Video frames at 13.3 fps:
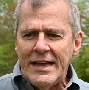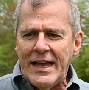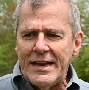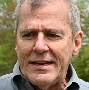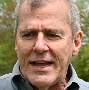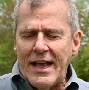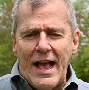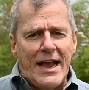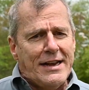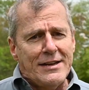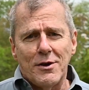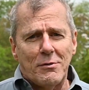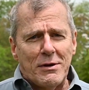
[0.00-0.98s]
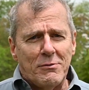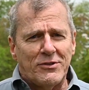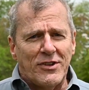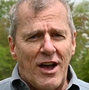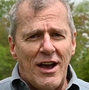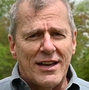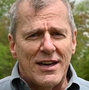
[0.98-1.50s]
and I didn't know what he
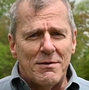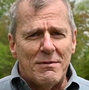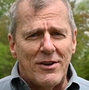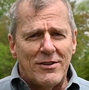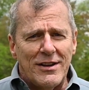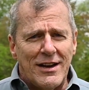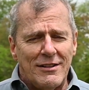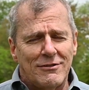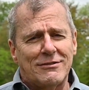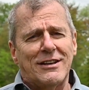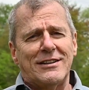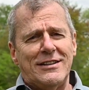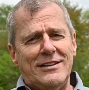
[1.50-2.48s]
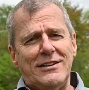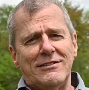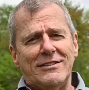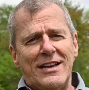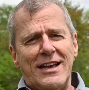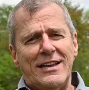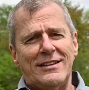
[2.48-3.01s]
was talking about, and I looked like a deer
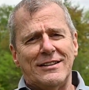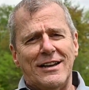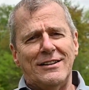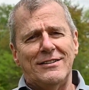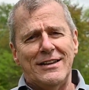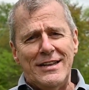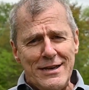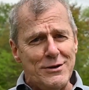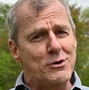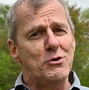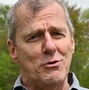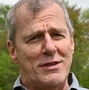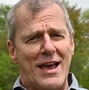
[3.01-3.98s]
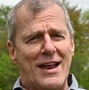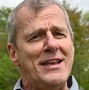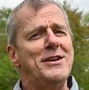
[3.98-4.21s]
in the headlights, and he knew that.